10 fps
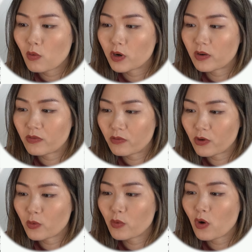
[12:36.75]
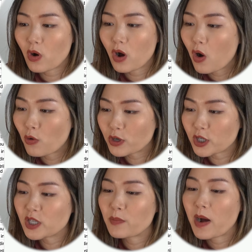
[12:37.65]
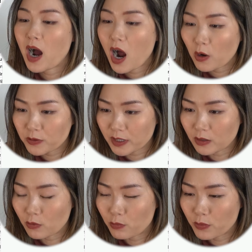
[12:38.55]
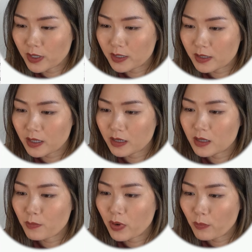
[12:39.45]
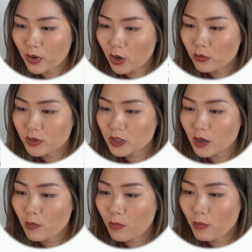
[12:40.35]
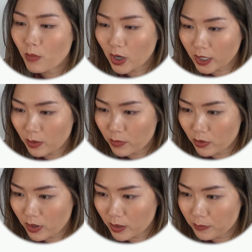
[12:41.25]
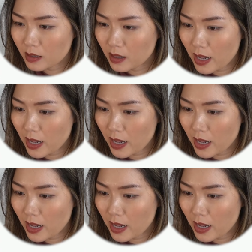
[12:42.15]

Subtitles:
or affordable ownership housing within the proposed market building.